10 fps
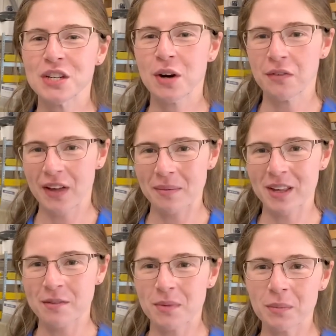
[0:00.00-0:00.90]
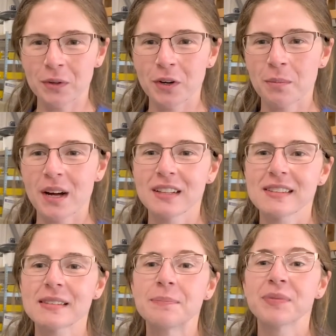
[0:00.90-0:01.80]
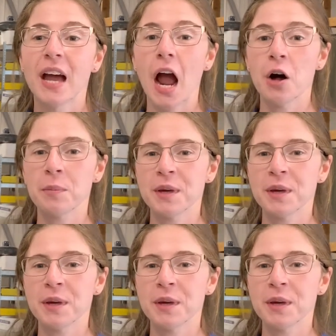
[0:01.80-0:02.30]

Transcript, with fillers: to our family of mobile robots. I